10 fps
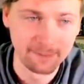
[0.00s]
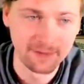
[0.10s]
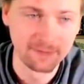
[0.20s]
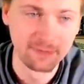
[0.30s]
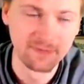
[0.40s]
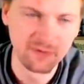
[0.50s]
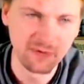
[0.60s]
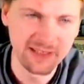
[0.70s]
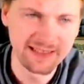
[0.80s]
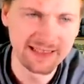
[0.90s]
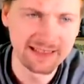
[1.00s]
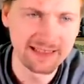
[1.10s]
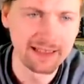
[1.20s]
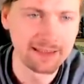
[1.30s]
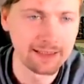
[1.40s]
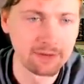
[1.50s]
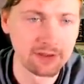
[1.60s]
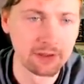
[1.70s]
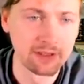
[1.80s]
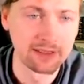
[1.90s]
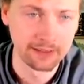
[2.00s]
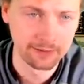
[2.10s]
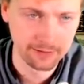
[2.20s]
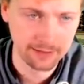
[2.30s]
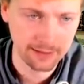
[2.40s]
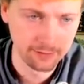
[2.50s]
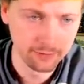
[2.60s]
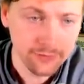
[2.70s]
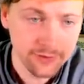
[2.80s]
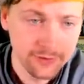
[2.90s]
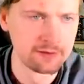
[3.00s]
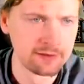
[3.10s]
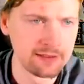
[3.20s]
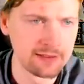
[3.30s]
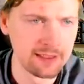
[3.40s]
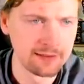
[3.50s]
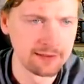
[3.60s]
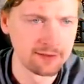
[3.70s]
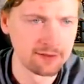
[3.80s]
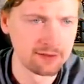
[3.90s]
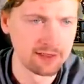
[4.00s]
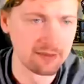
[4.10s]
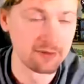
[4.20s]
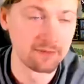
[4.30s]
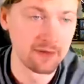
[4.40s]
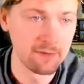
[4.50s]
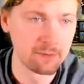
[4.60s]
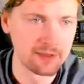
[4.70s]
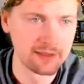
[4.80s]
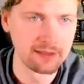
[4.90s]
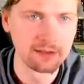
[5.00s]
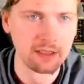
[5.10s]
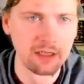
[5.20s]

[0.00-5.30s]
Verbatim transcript: But before I seize the land, I'm just gonna sell the titles. Seize land, so it's right now at 5%.